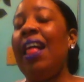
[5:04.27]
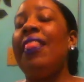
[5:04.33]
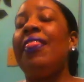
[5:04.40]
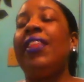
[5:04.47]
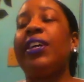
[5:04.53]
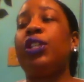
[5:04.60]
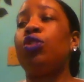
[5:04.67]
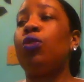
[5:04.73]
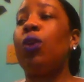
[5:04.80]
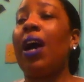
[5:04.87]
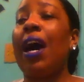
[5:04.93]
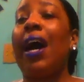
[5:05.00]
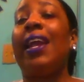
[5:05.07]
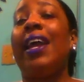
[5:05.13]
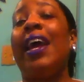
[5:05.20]
that you
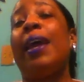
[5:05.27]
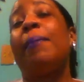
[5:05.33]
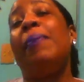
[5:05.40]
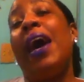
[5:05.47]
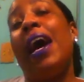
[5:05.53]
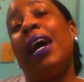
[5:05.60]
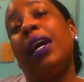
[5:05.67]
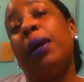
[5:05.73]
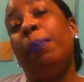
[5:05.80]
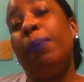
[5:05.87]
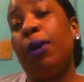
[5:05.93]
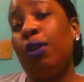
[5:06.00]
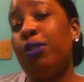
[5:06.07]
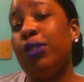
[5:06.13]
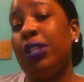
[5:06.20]
got a backup
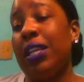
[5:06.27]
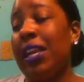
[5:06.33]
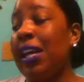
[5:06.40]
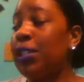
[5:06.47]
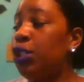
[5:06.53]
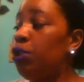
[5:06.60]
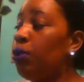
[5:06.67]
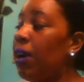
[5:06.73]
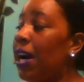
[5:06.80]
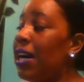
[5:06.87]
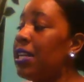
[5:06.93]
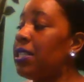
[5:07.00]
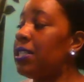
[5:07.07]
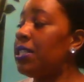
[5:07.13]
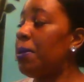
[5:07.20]
person, that you
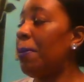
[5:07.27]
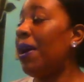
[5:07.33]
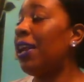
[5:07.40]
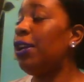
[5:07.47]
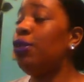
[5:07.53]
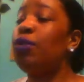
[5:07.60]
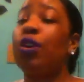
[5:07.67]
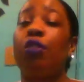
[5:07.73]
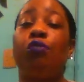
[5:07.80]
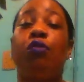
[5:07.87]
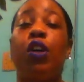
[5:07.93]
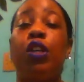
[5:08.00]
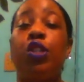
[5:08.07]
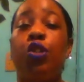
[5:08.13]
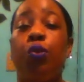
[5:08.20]
got somebody you can
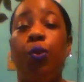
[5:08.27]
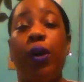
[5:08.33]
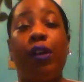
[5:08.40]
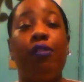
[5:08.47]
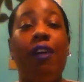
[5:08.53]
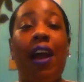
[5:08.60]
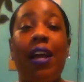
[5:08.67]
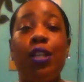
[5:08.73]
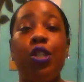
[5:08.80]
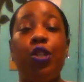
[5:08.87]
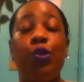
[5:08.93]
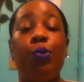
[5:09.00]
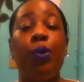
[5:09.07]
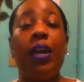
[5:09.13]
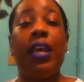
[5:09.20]
run to and cry
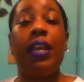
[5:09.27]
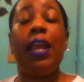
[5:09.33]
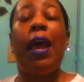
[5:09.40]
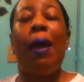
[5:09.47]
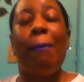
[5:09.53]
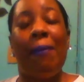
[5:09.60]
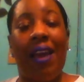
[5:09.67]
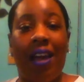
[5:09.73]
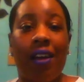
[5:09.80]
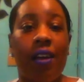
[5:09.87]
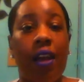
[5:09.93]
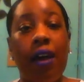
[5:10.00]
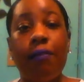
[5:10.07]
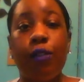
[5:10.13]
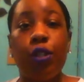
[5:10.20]
to and make
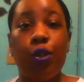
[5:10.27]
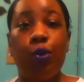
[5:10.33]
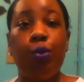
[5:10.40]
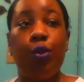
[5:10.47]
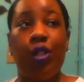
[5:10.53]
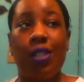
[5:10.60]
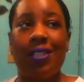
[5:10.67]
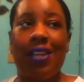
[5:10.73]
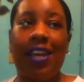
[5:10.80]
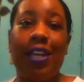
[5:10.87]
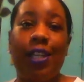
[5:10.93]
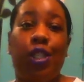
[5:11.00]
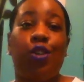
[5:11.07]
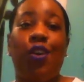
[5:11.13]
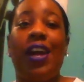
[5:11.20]
love to just in
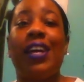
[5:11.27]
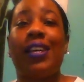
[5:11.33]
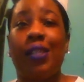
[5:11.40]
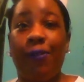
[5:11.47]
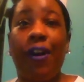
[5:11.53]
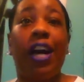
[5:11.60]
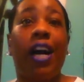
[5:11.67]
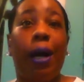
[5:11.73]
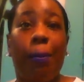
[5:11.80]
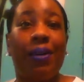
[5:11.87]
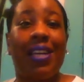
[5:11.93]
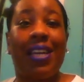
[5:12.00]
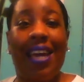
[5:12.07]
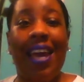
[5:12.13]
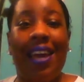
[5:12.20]
case your ex fuck up
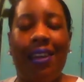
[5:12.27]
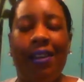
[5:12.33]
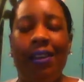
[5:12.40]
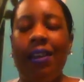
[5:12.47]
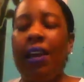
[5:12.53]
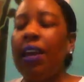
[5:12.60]
again,